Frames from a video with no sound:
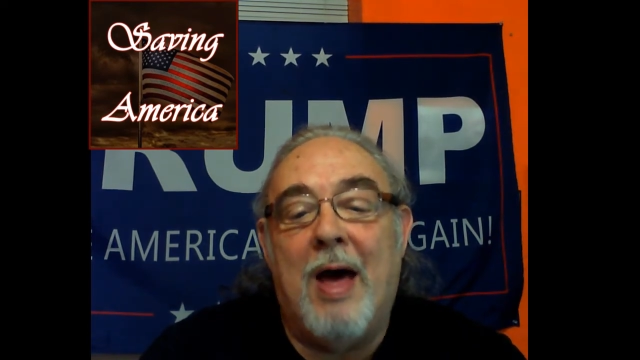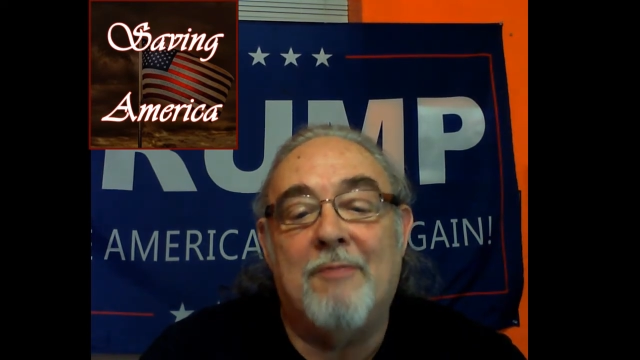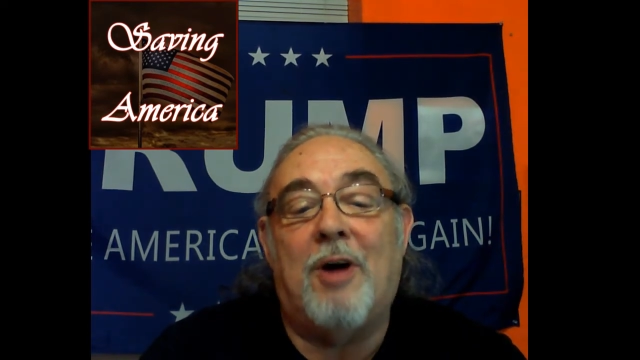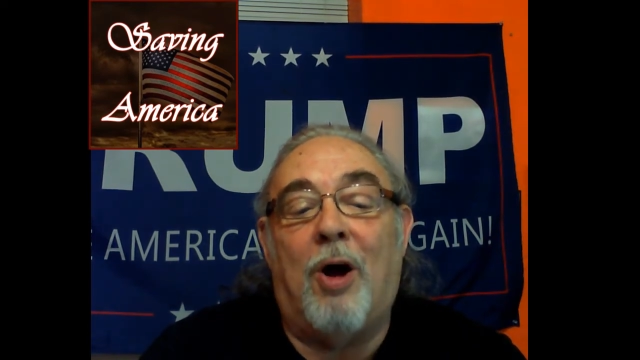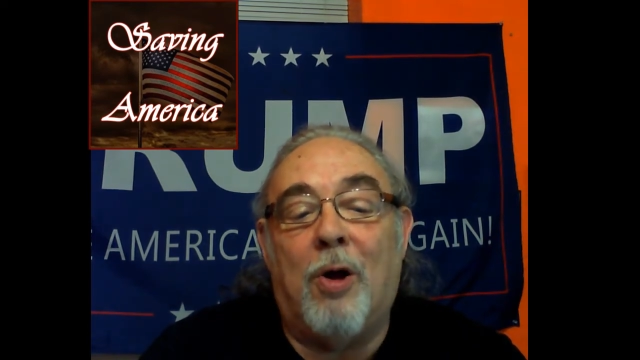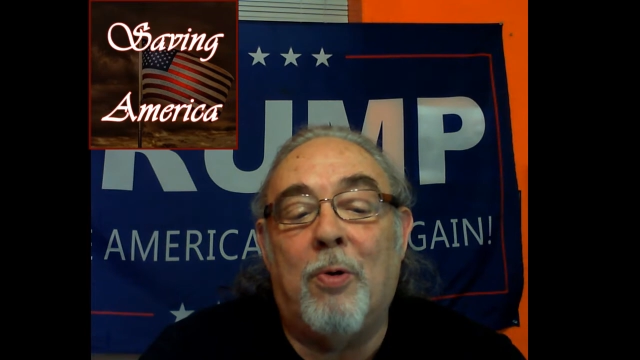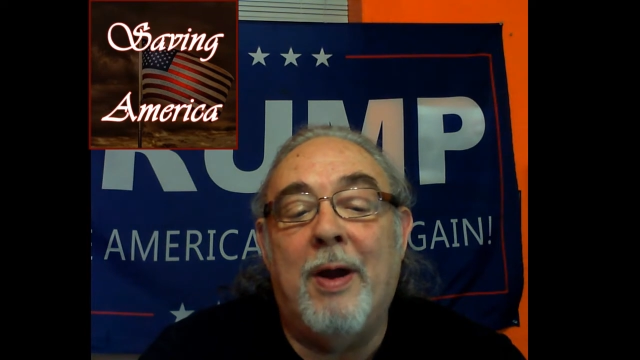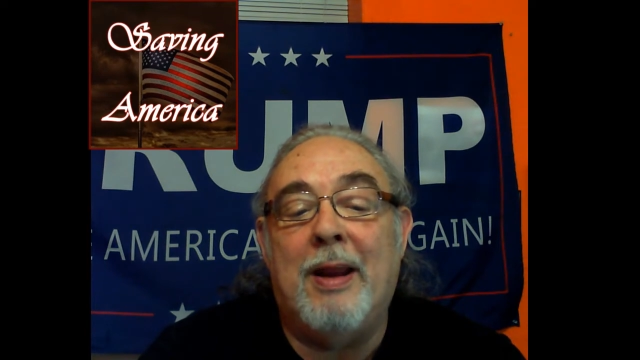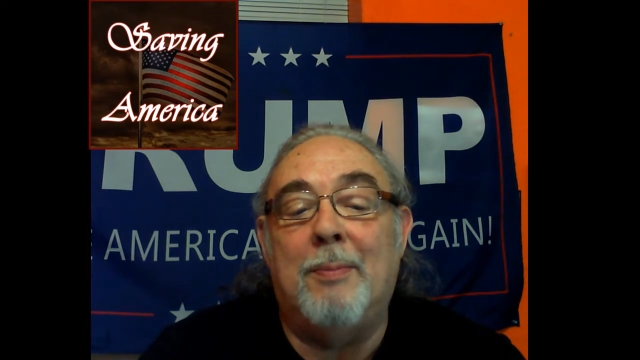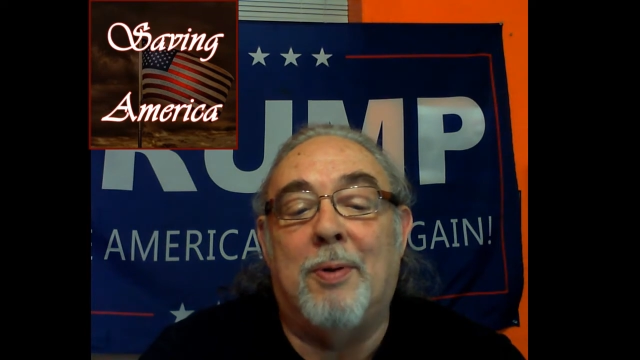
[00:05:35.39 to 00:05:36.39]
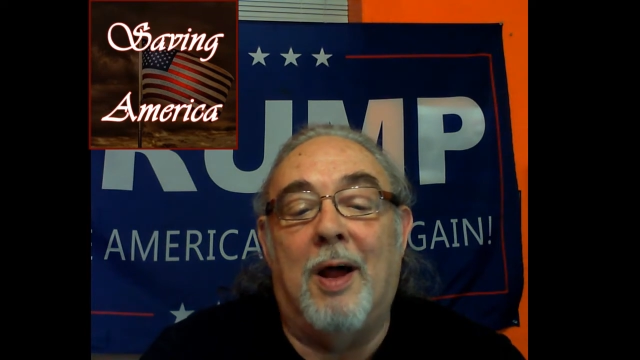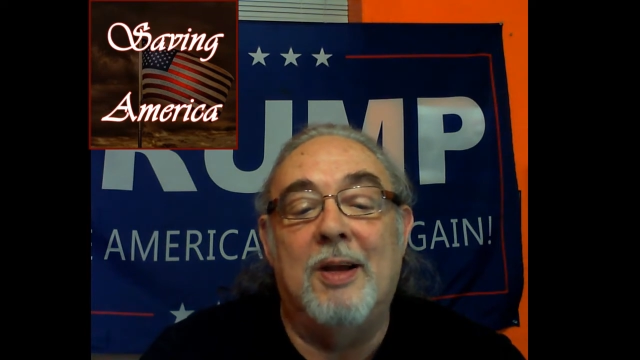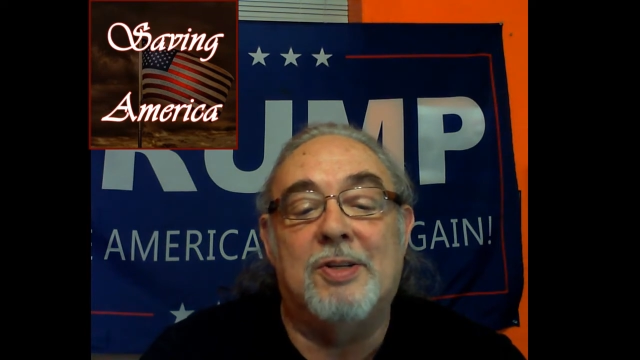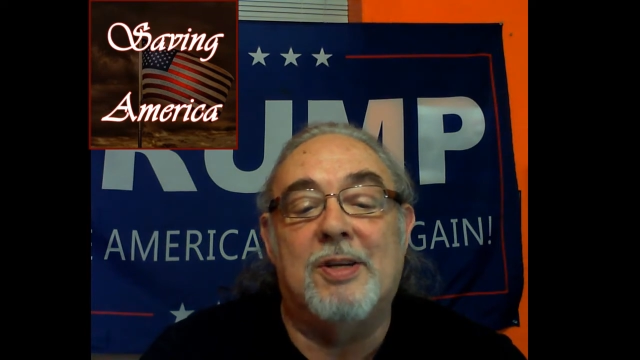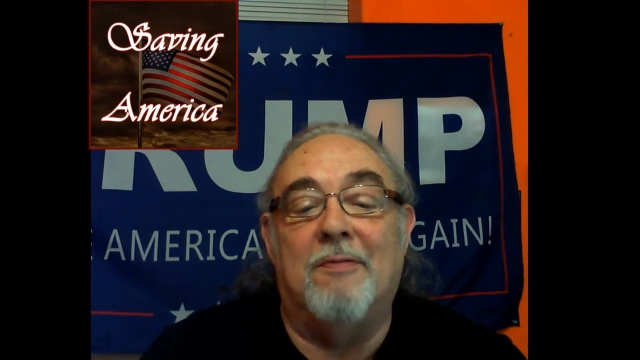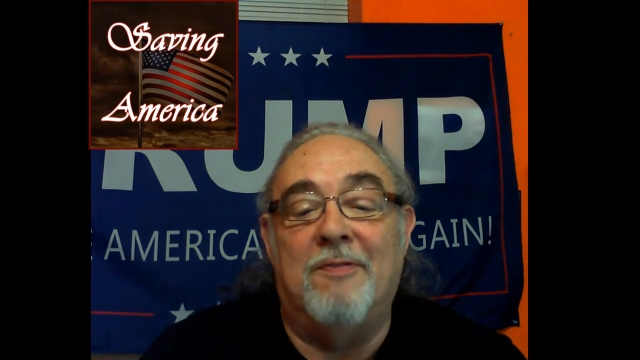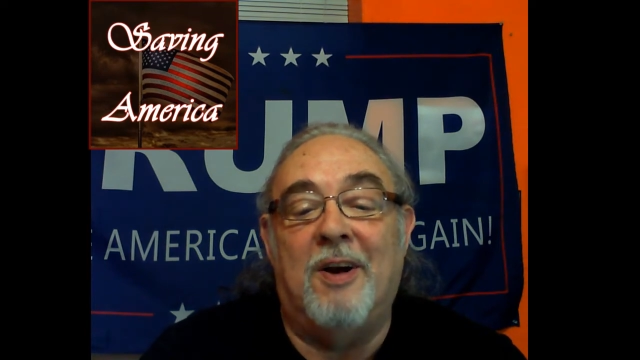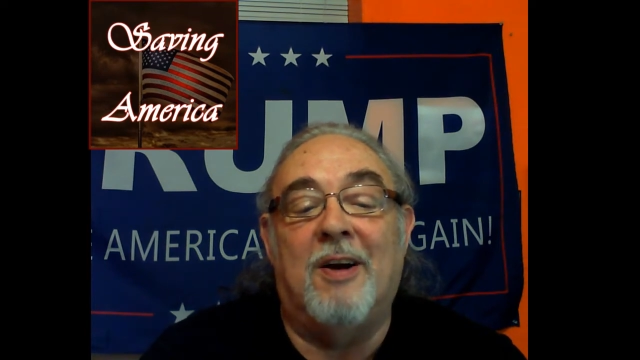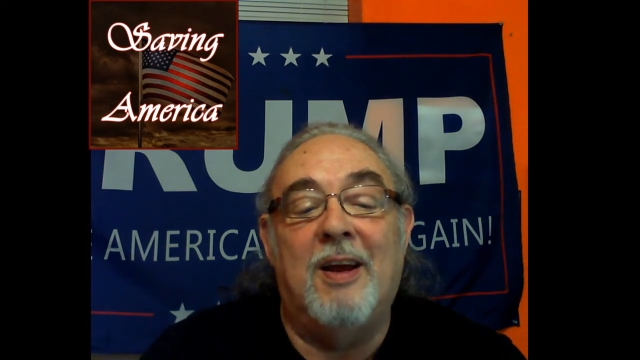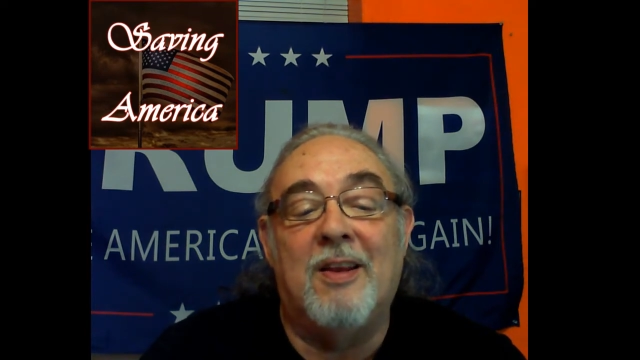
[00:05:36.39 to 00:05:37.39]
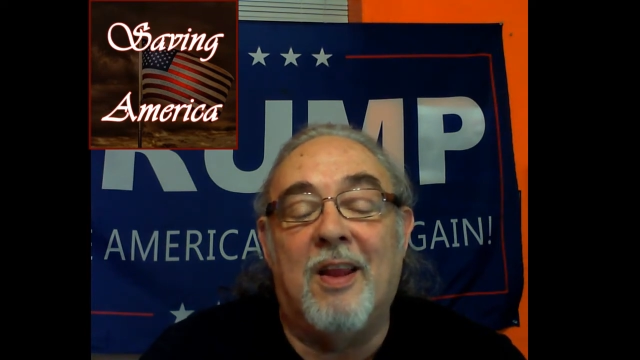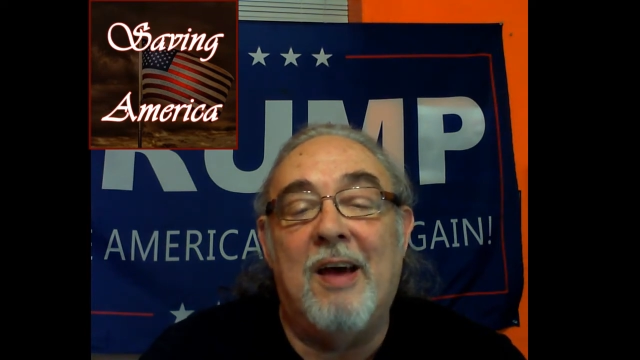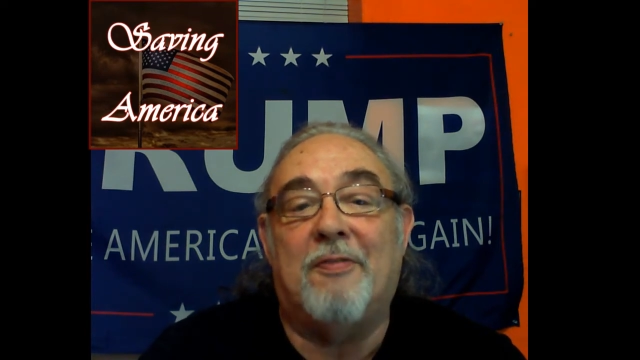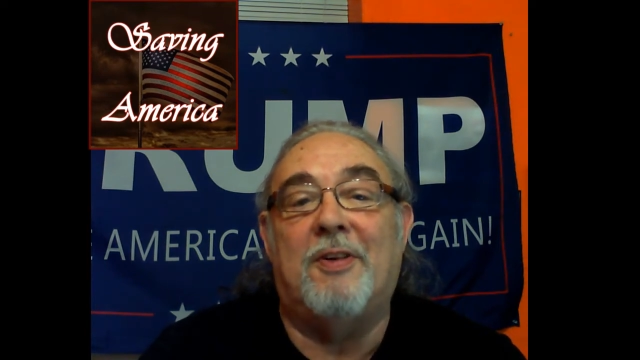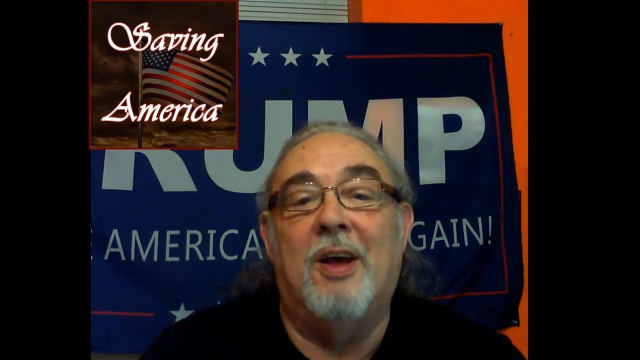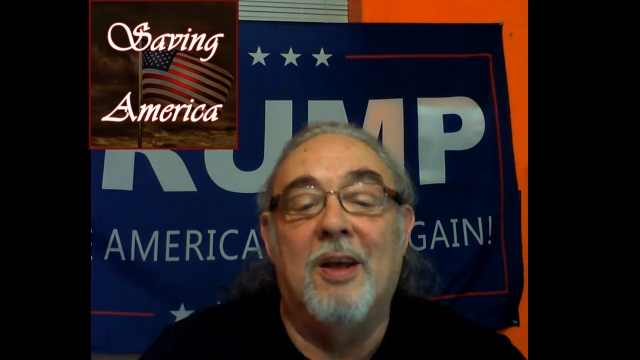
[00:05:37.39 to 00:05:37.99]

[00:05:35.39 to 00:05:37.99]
have already placed a very left